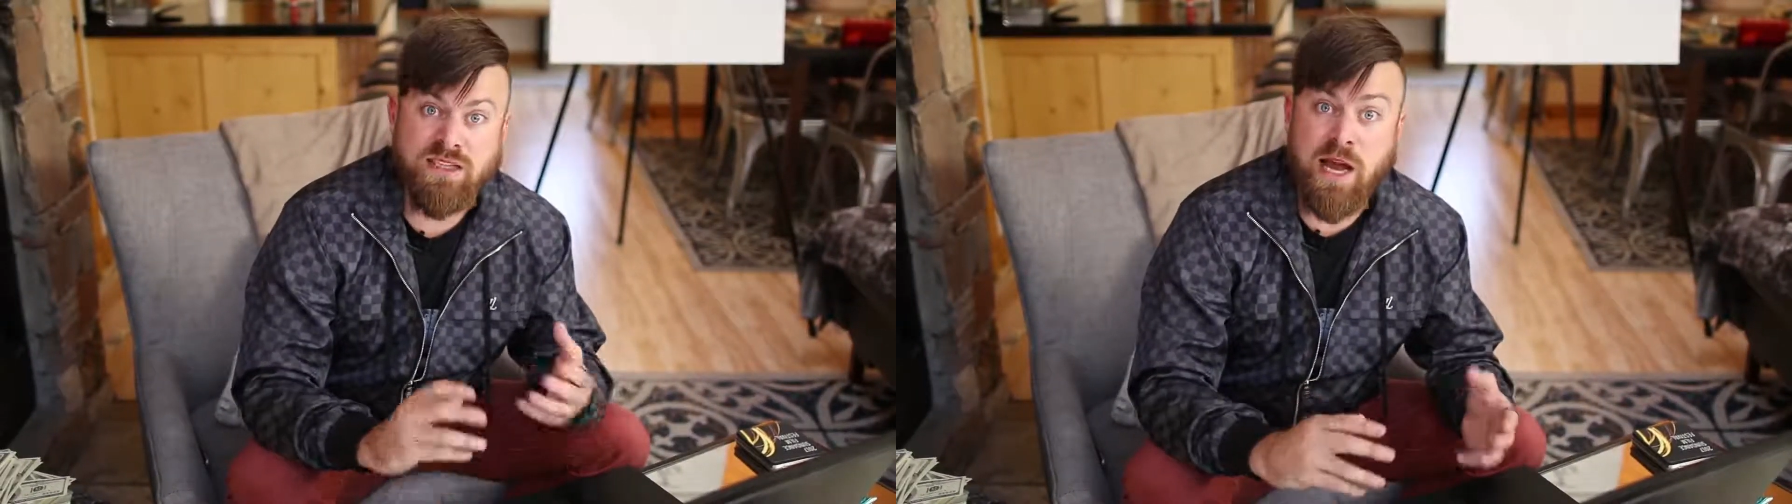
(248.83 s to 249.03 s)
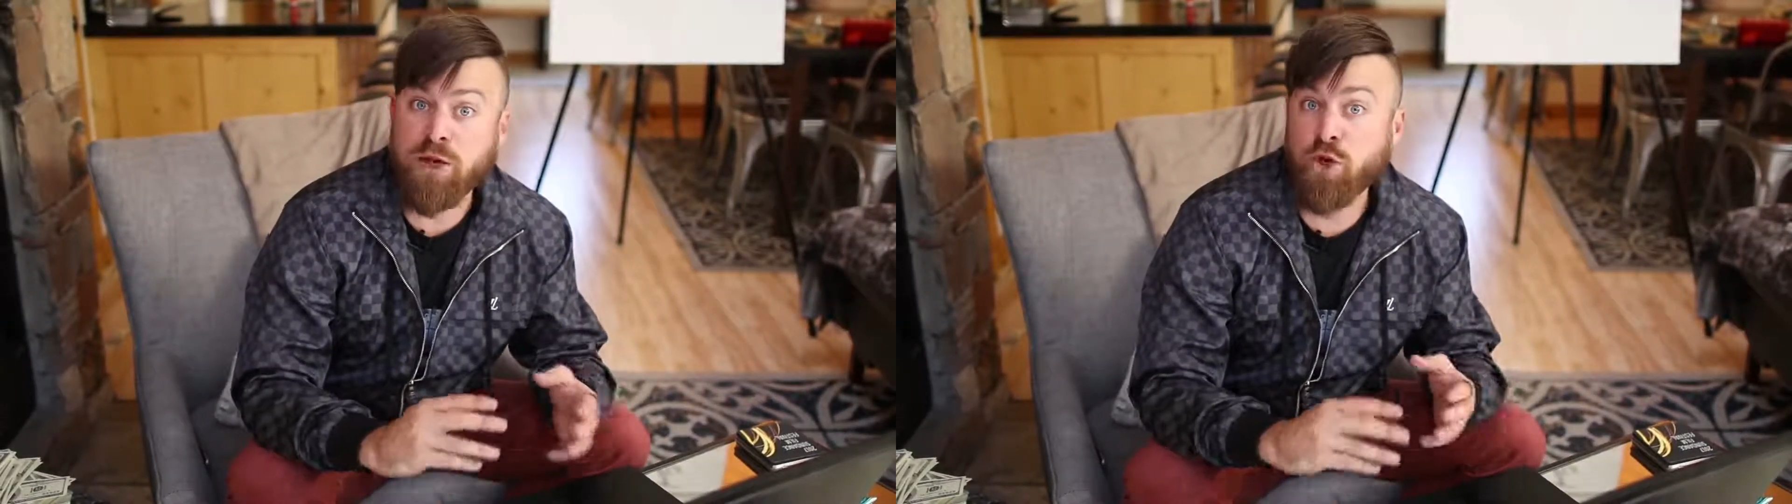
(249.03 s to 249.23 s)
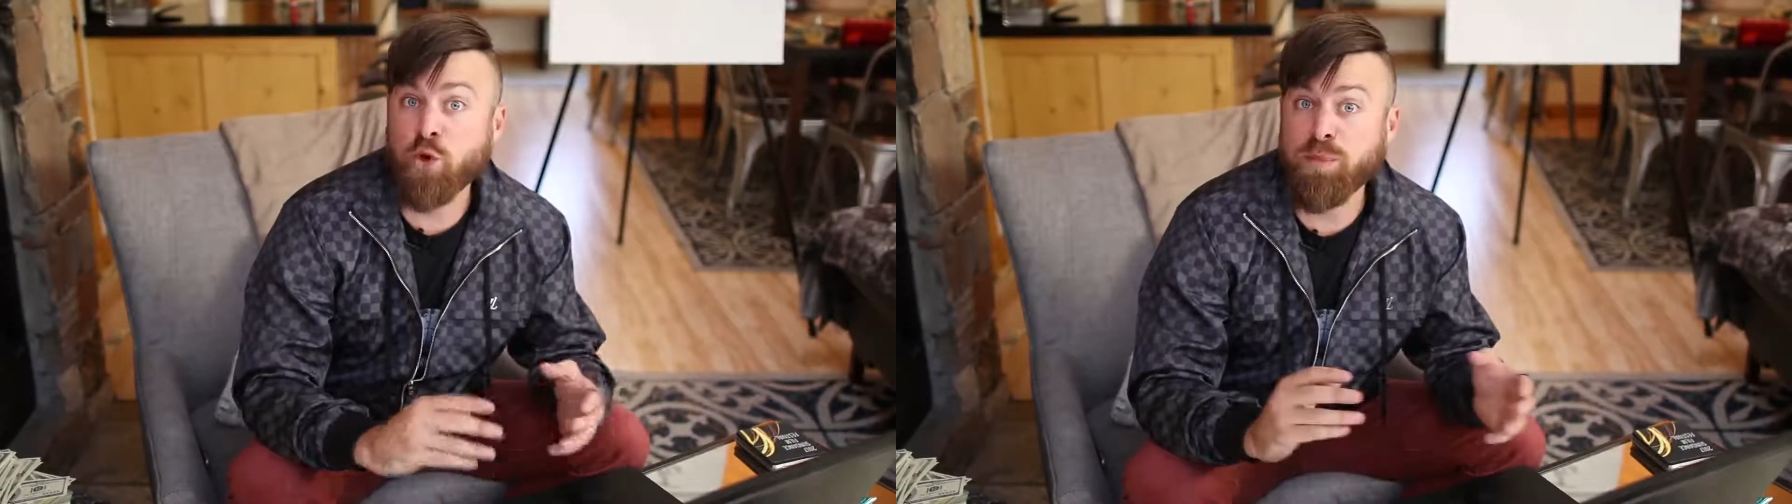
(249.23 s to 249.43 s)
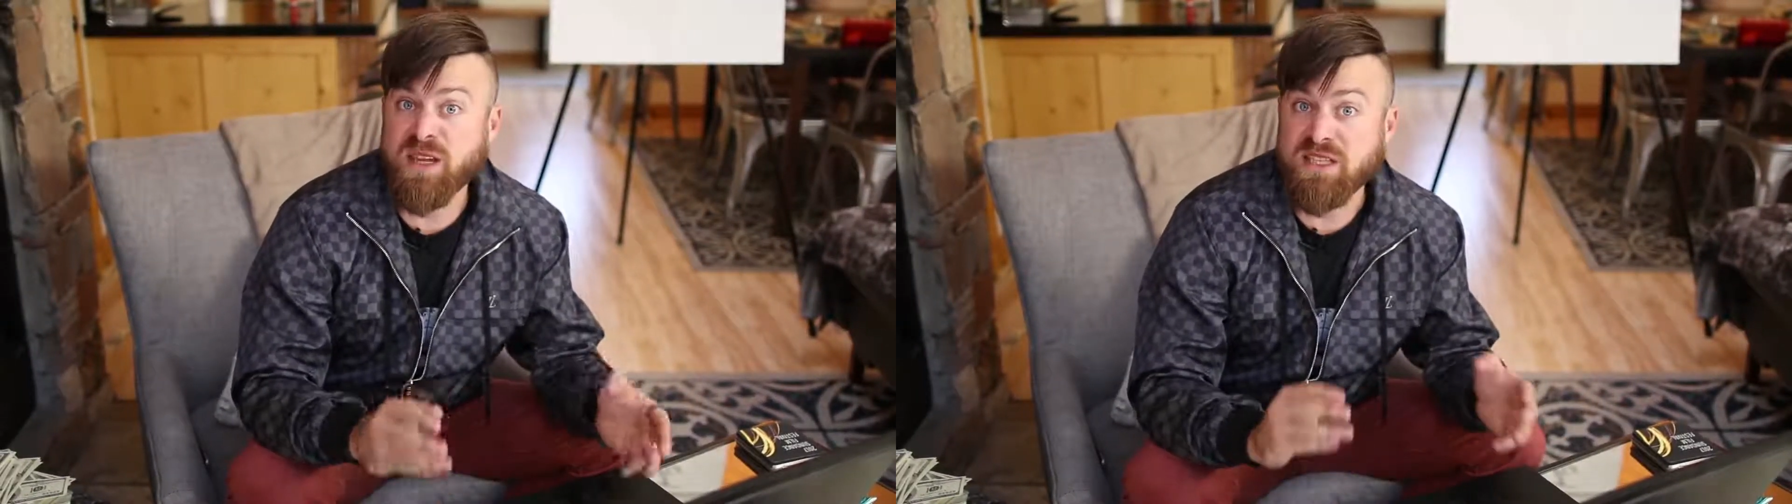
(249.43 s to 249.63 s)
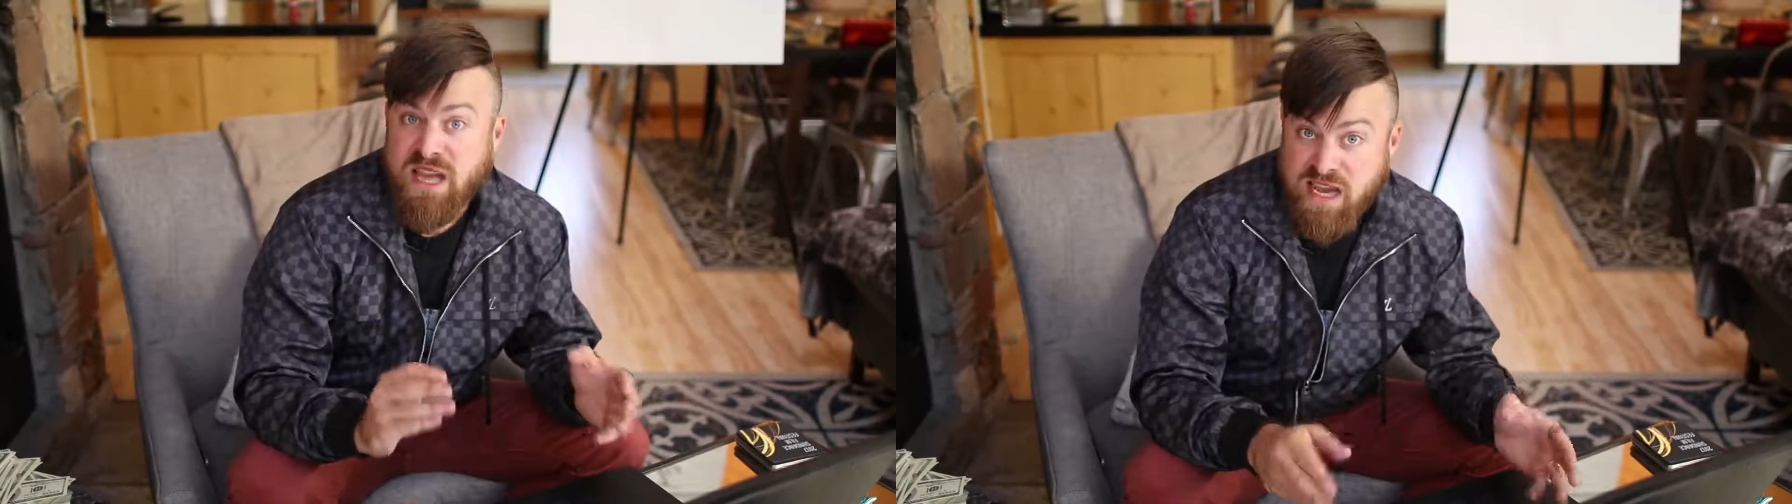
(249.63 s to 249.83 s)
that you'll
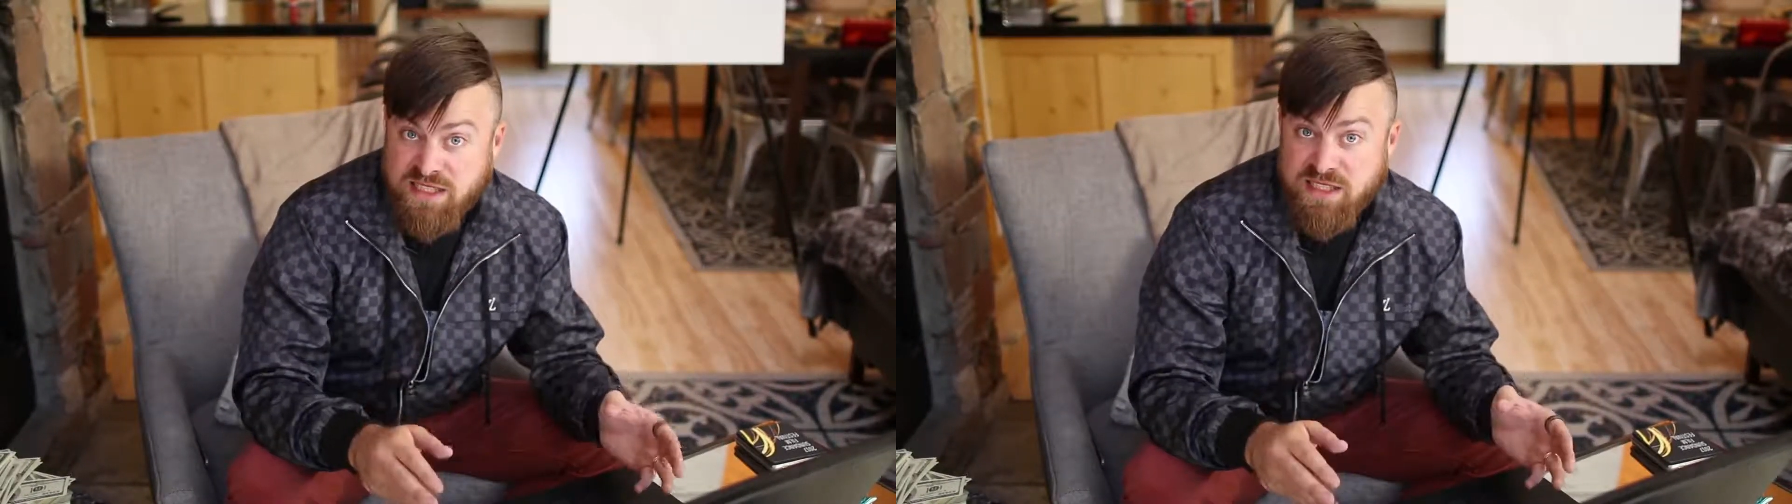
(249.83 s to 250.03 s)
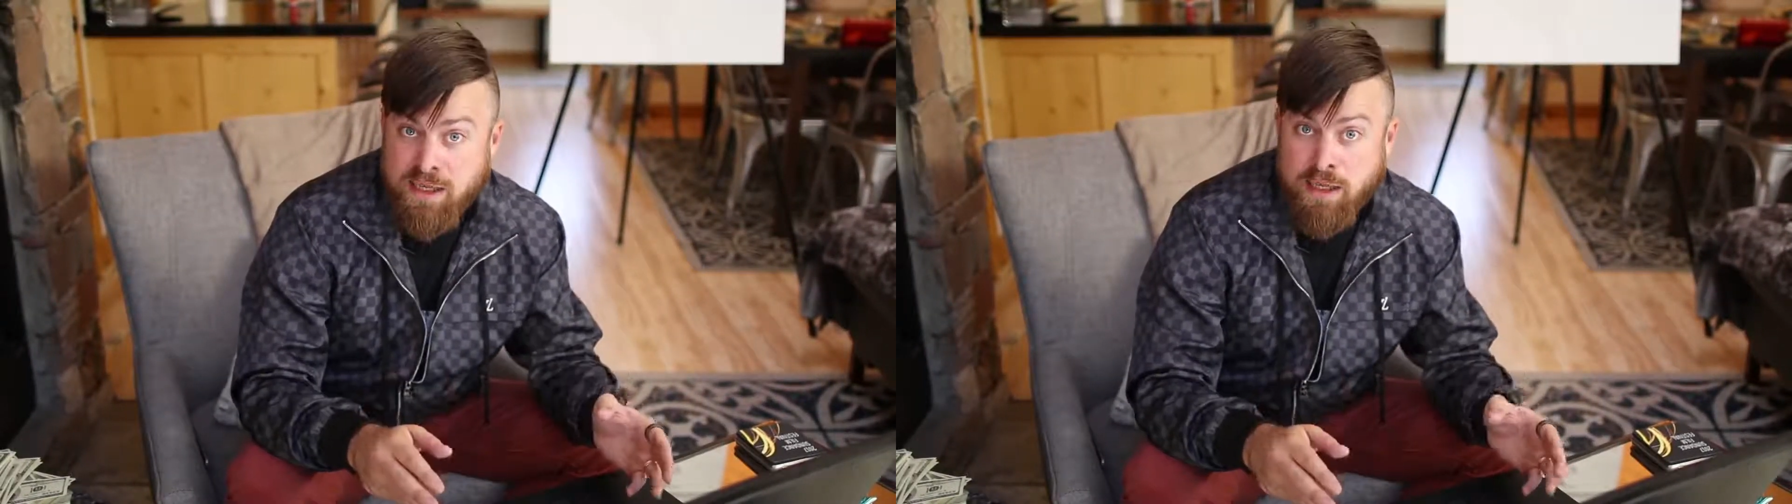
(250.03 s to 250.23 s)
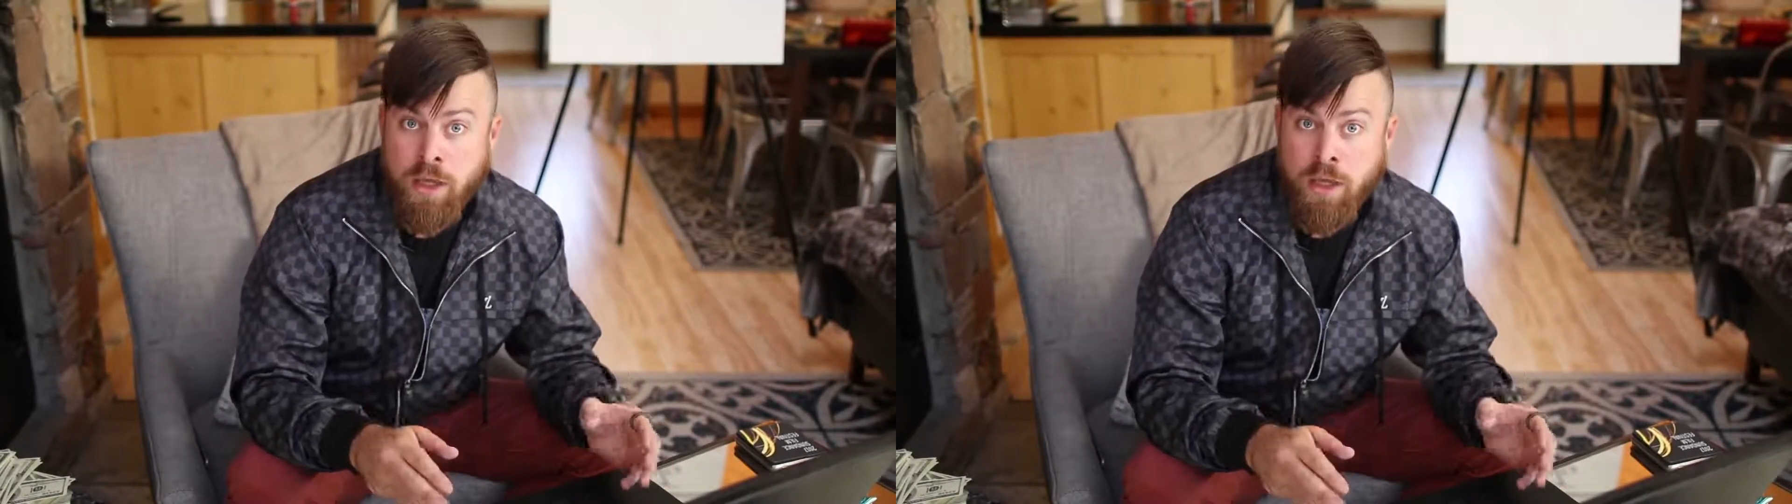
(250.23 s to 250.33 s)
be testing,